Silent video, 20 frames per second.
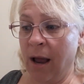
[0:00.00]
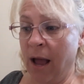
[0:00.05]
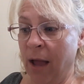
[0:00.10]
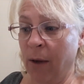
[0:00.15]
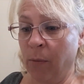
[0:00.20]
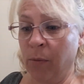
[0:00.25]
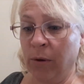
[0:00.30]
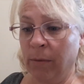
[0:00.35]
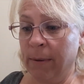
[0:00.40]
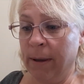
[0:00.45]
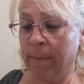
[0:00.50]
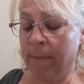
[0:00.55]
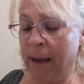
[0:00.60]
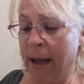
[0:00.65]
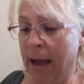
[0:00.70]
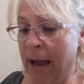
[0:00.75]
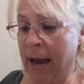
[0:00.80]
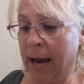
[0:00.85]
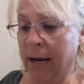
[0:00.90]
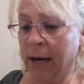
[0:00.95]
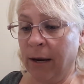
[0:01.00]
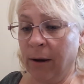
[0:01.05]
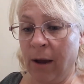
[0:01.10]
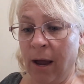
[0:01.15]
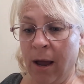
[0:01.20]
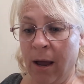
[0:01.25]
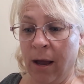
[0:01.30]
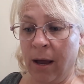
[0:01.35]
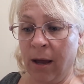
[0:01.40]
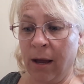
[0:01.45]
I will be back.
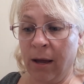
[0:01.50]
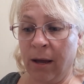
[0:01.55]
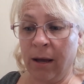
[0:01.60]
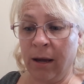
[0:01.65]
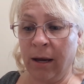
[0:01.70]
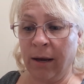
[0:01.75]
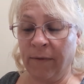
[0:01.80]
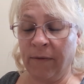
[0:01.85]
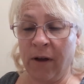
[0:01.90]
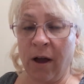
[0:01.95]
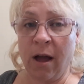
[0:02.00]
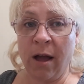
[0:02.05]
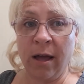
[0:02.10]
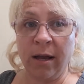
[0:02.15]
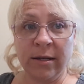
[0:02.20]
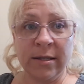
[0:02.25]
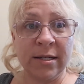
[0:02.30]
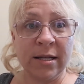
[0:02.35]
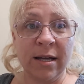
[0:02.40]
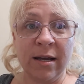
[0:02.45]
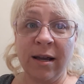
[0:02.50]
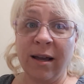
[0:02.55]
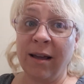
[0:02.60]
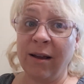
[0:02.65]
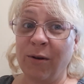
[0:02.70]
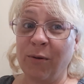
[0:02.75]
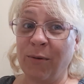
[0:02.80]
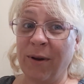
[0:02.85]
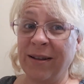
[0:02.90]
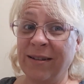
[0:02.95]
I've got
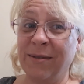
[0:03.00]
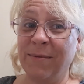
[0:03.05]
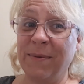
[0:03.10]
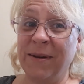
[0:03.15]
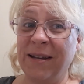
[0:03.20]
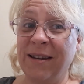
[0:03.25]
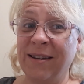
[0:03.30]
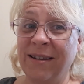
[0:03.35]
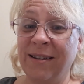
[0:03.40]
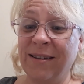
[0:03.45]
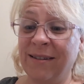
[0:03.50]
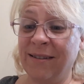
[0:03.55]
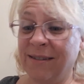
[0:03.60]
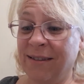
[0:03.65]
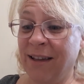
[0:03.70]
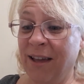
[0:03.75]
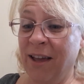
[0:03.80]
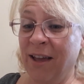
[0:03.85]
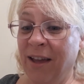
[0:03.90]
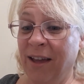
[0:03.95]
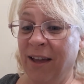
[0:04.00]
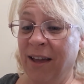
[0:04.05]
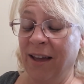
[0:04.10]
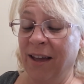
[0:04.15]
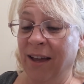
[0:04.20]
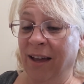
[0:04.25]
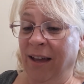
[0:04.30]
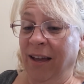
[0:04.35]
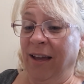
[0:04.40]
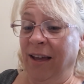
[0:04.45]
recipes.
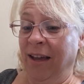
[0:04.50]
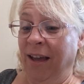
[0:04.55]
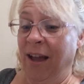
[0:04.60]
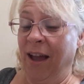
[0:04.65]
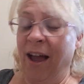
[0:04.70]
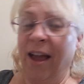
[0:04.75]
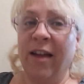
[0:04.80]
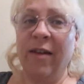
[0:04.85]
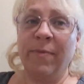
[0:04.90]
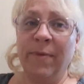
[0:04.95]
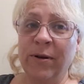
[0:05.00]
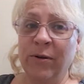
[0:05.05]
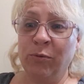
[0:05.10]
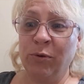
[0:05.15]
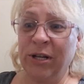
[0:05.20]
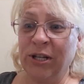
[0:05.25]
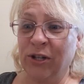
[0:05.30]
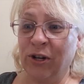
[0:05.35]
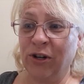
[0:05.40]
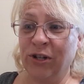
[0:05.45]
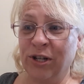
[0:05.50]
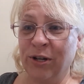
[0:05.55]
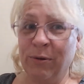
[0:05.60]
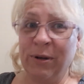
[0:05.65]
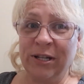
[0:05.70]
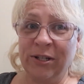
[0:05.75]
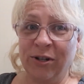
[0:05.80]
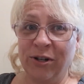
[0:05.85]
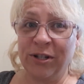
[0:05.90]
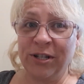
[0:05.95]
I have been researching,
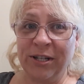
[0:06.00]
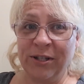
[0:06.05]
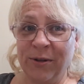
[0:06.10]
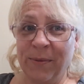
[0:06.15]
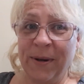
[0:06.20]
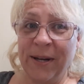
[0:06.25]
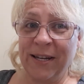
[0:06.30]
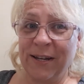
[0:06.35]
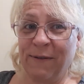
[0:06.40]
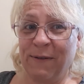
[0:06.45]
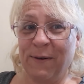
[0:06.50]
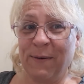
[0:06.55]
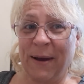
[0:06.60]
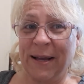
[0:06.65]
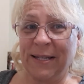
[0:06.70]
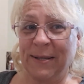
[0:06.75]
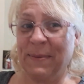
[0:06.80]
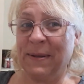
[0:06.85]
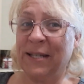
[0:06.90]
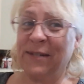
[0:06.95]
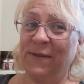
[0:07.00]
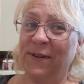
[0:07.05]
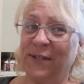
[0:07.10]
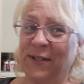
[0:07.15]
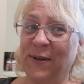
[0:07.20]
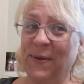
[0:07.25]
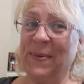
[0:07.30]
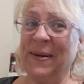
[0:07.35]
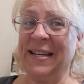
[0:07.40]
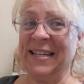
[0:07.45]
researching so many different recipes for
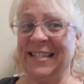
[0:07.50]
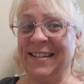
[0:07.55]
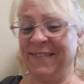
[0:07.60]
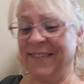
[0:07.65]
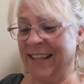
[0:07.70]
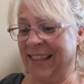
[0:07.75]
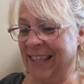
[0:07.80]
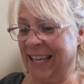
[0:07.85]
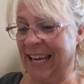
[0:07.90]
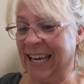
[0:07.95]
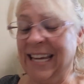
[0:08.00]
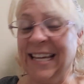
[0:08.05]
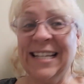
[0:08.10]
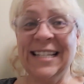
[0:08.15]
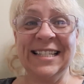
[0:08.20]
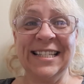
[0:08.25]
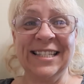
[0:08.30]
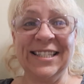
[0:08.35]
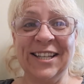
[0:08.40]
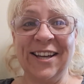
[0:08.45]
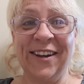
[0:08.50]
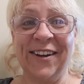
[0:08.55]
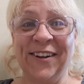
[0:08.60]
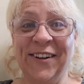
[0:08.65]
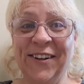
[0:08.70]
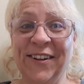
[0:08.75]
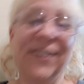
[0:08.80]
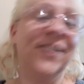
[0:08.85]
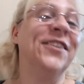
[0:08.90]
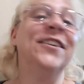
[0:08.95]
so many different things.
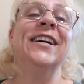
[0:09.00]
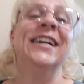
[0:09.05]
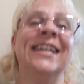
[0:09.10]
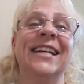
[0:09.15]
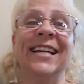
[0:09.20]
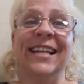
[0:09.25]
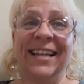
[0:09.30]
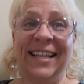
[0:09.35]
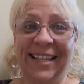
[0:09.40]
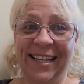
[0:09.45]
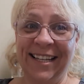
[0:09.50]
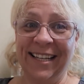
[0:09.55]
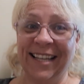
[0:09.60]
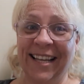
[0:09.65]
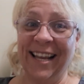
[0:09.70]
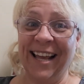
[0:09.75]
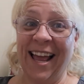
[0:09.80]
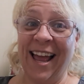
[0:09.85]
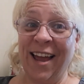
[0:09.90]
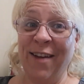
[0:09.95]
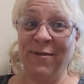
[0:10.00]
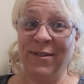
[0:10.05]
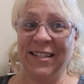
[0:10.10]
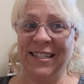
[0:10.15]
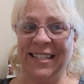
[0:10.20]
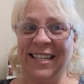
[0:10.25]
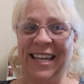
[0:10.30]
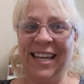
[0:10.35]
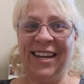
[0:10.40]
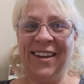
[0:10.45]
So I will
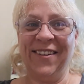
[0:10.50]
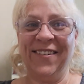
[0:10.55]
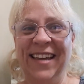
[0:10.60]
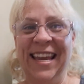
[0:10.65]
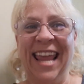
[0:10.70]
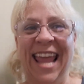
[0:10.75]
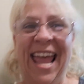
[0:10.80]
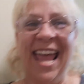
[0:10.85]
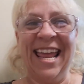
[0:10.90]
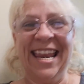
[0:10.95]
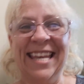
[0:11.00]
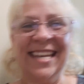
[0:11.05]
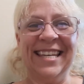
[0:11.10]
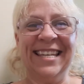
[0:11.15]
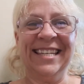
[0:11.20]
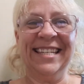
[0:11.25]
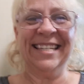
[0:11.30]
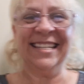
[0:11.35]
see you again.